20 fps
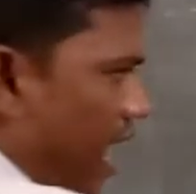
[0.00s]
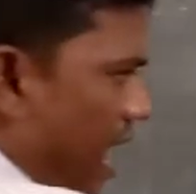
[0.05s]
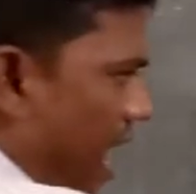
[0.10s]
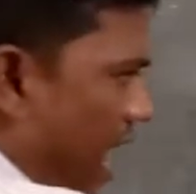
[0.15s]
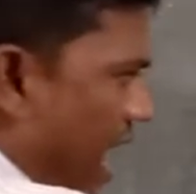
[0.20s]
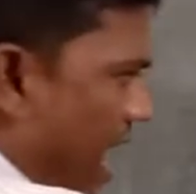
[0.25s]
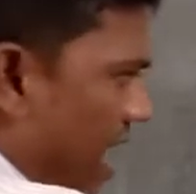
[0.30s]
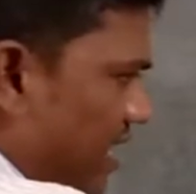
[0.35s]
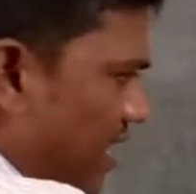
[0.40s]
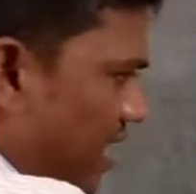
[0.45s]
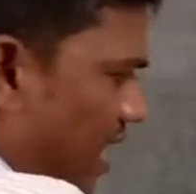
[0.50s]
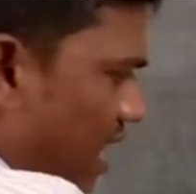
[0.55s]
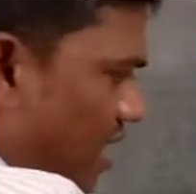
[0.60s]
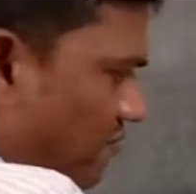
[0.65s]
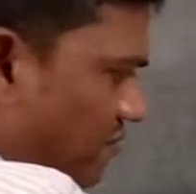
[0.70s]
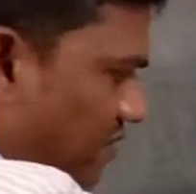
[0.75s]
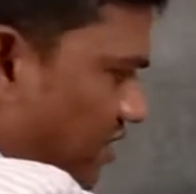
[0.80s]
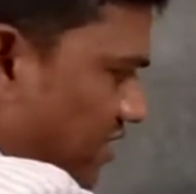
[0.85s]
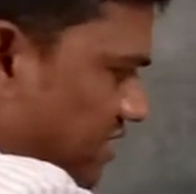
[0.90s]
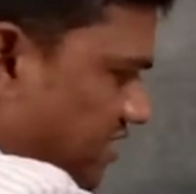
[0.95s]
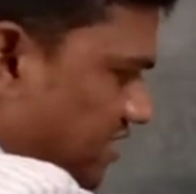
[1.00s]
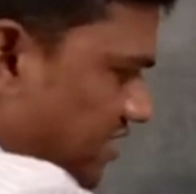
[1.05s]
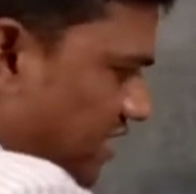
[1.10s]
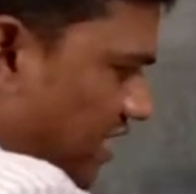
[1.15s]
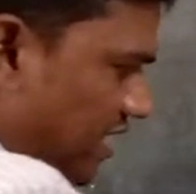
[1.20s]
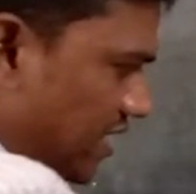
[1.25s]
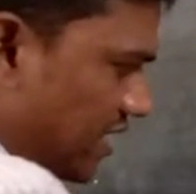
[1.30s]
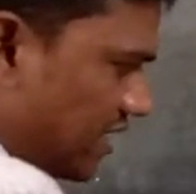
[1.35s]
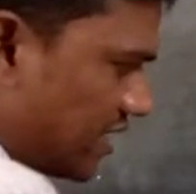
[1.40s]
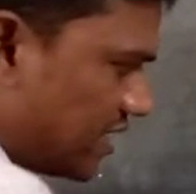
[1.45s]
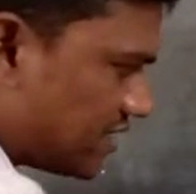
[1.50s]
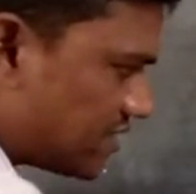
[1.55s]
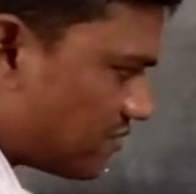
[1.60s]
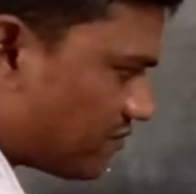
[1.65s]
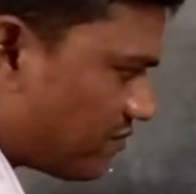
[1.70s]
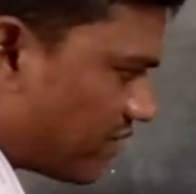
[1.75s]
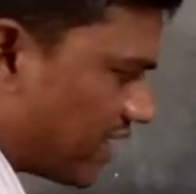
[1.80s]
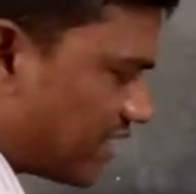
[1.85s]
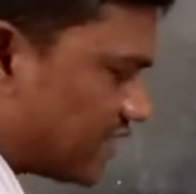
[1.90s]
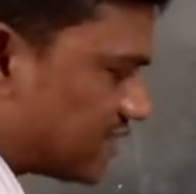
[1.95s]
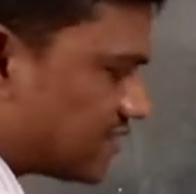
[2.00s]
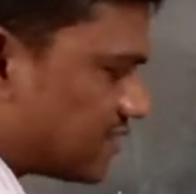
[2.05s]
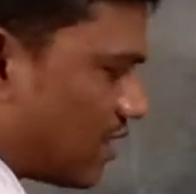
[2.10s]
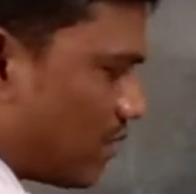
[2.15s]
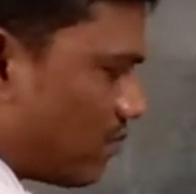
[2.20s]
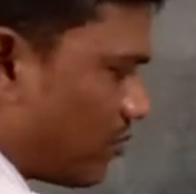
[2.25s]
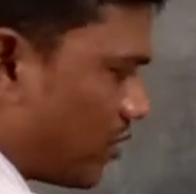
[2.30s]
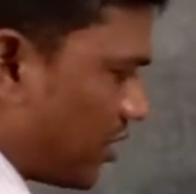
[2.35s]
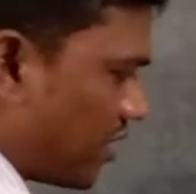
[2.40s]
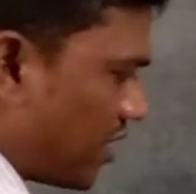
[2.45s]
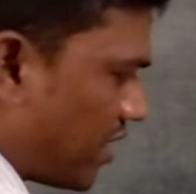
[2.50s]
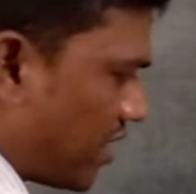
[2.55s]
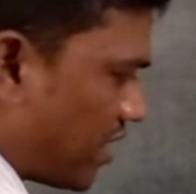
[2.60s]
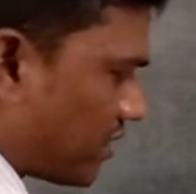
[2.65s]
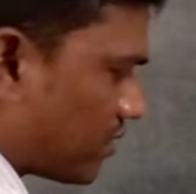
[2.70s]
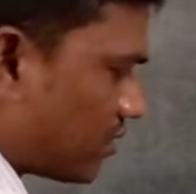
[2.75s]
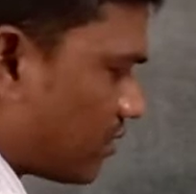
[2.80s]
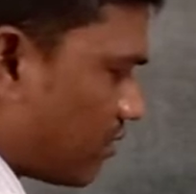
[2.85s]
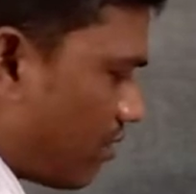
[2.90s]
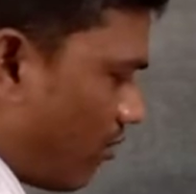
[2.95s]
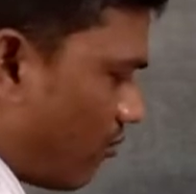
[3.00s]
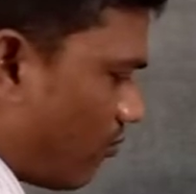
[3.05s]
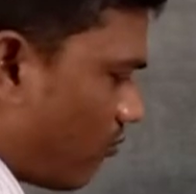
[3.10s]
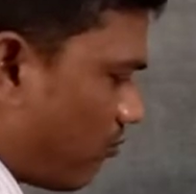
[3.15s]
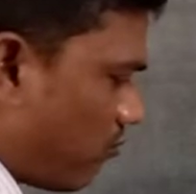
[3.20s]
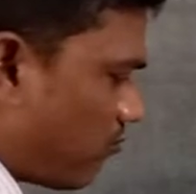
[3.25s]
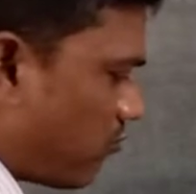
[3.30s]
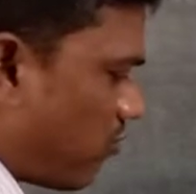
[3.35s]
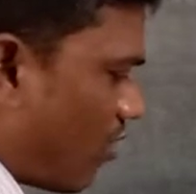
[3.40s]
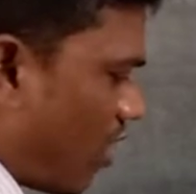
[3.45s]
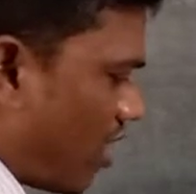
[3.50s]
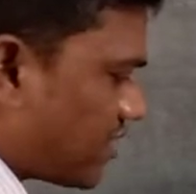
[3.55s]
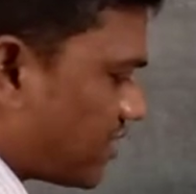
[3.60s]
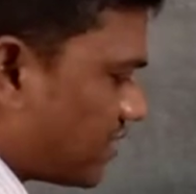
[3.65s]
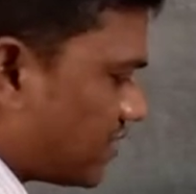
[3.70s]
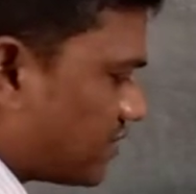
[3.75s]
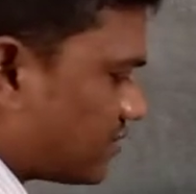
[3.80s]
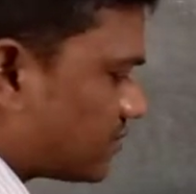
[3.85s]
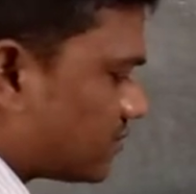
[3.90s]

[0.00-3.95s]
Angle of incident is, for example, here 40.